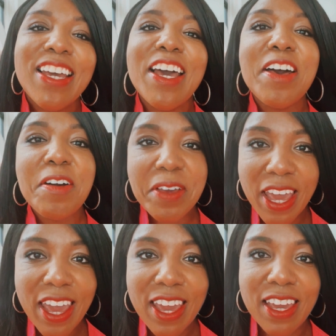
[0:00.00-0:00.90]

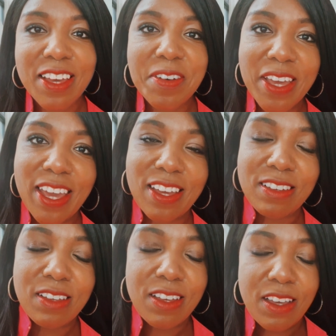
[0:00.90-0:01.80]
okay, okay.
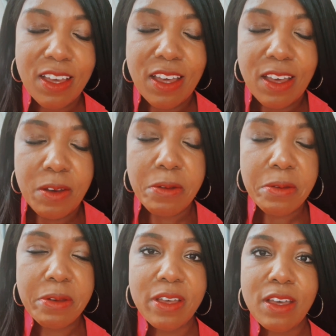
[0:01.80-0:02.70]
Whew.
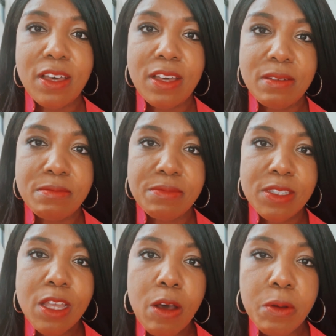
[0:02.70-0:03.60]
Um,
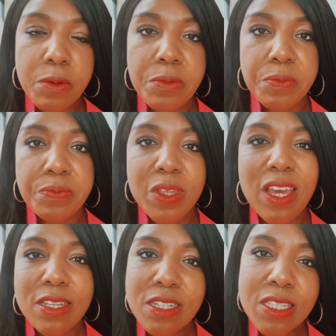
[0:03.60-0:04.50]
so, yeah,
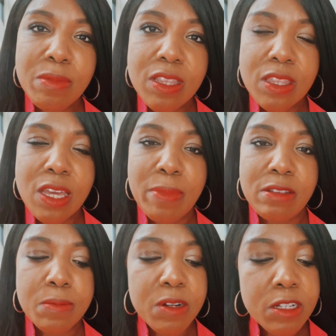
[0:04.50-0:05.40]
it's just something to think about.
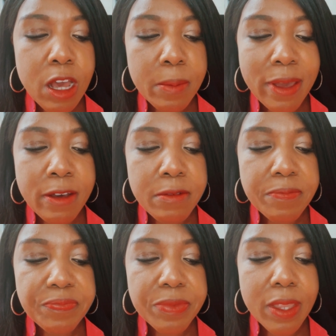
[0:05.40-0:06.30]
So I'm going to talk about,
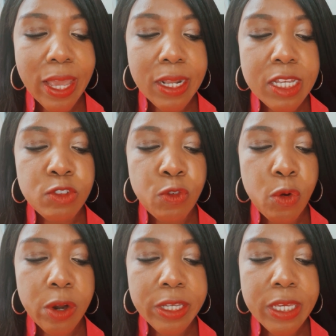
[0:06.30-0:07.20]
like, at least
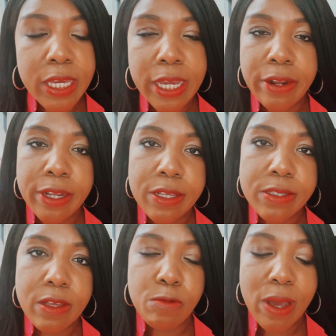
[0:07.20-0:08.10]
four key areas
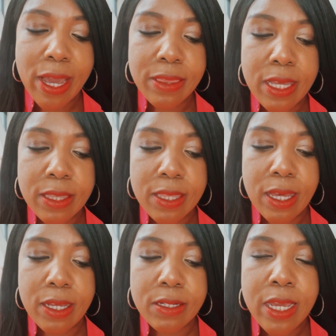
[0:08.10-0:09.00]
of why I think
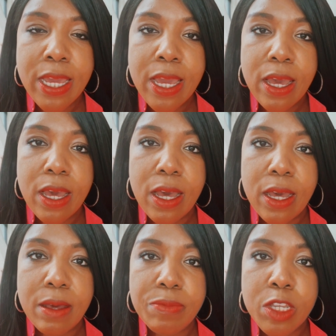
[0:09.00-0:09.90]
that
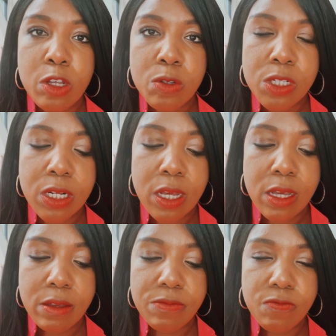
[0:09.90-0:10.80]
uh, the notion
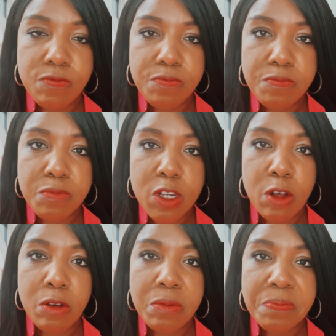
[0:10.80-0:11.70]
of, you
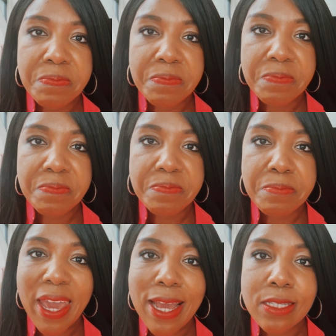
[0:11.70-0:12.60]
know,
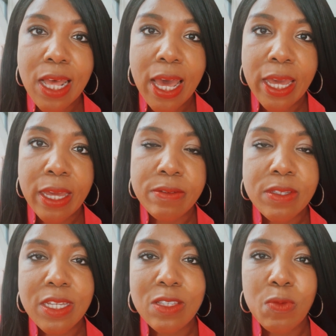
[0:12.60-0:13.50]
past lives
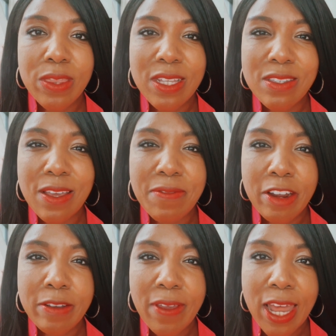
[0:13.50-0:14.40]
is one that's a
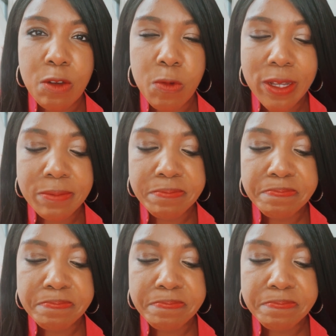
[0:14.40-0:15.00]
very valid one.